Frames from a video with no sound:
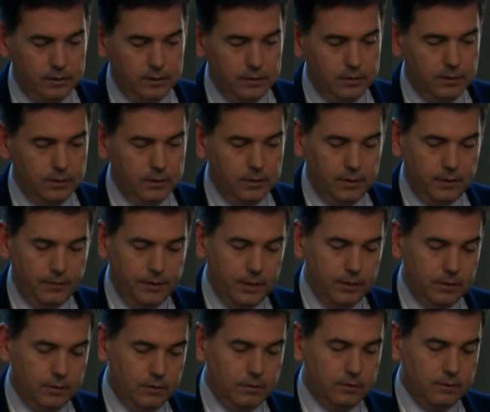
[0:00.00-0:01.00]
I
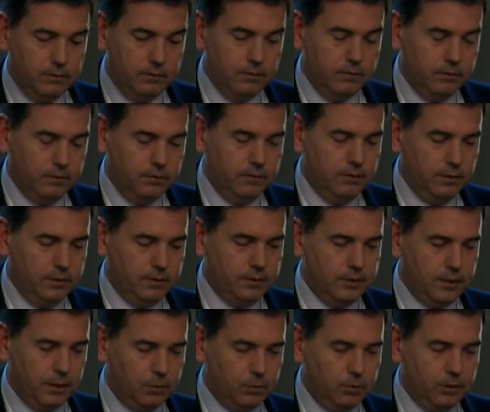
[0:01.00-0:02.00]
think
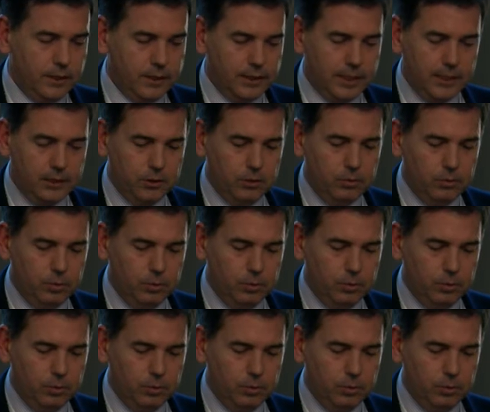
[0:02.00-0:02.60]
it's a good discussion